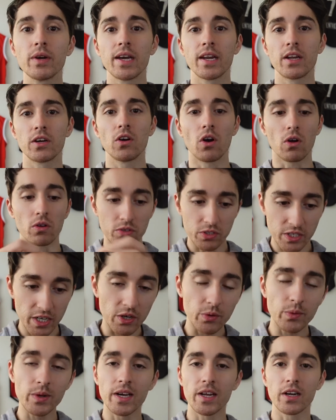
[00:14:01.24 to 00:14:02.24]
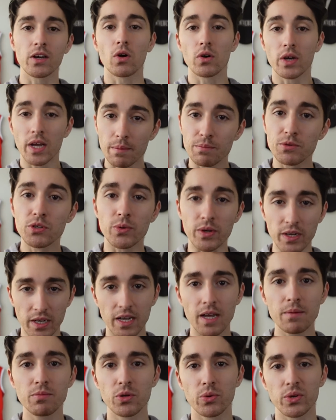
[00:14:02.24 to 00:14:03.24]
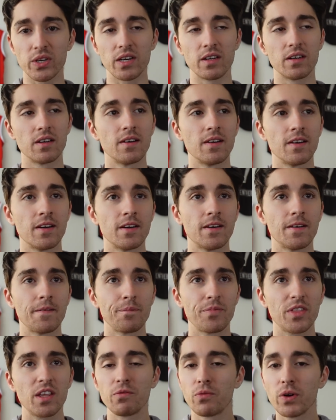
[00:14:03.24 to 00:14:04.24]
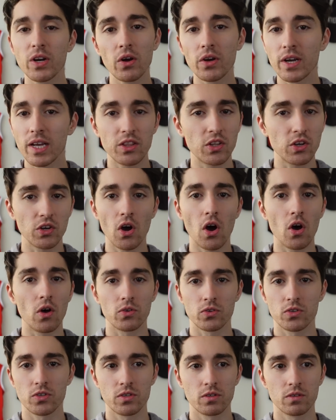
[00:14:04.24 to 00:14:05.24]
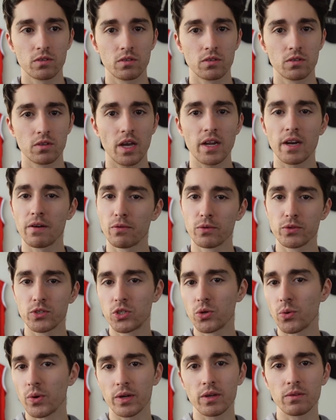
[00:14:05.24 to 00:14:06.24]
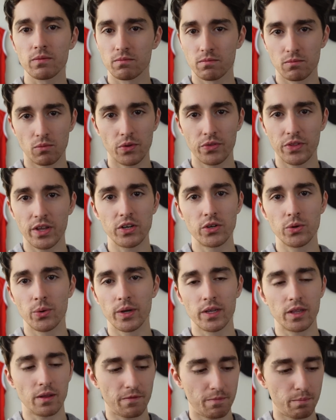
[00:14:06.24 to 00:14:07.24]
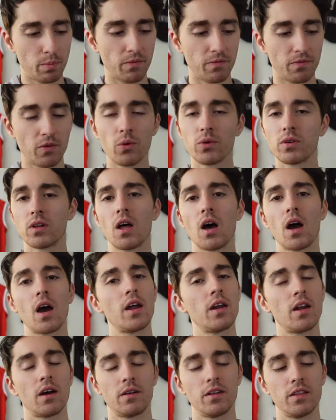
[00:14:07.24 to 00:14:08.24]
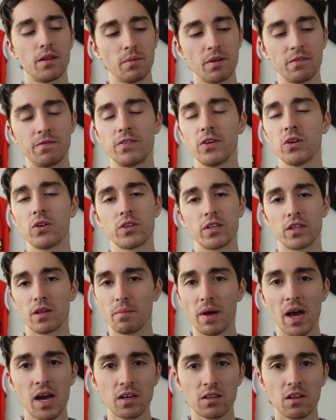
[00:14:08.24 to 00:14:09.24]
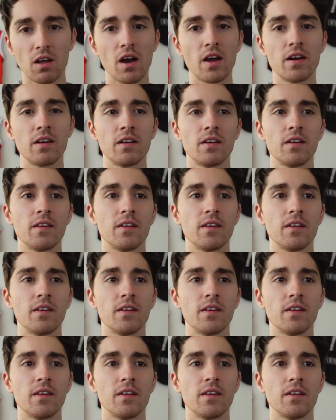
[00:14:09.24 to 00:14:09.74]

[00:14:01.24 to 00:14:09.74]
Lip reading: get a goal. Tick, we get a goal. Keep doing it. If we don't get the goals, and everyone's doing what they're doing in the forward line, in the midfield, in the back line,